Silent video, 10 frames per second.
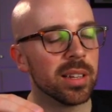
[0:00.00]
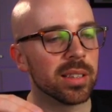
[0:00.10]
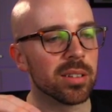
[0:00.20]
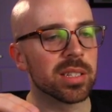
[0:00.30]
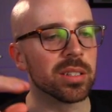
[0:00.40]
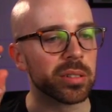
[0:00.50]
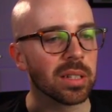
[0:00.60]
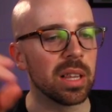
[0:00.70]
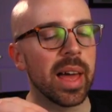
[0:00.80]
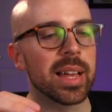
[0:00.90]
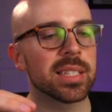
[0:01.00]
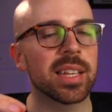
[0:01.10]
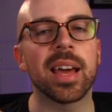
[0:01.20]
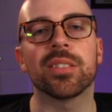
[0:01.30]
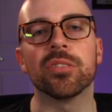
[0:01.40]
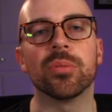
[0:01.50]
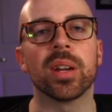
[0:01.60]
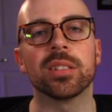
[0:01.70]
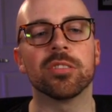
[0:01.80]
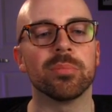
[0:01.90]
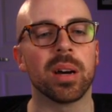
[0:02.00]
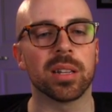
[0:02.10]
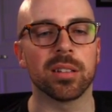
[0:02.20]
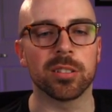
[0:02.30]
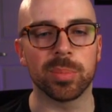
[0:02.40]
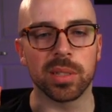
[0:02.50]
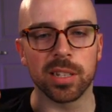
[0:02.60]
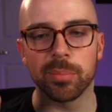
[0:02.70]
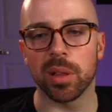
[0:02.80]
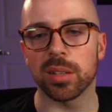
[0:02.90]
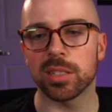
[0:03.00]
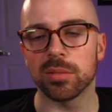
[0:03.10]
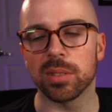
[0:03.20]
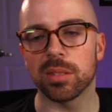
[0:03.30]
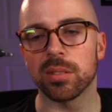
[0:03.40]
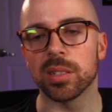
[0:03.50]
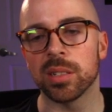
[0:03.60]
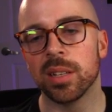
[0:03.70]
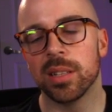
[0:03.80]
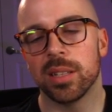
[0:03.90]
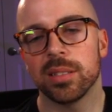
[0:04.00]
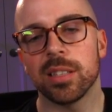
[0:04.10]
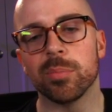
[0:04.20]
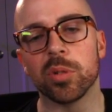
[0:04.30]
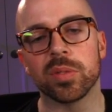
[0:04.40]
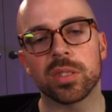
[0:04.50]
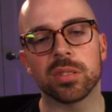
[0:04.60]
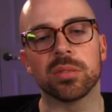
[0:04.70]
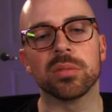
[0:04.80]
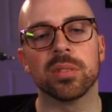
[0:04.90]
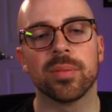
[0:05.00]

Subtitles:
there's still glass cathode ray tube monitors, but then in block 2 and 3, it moves to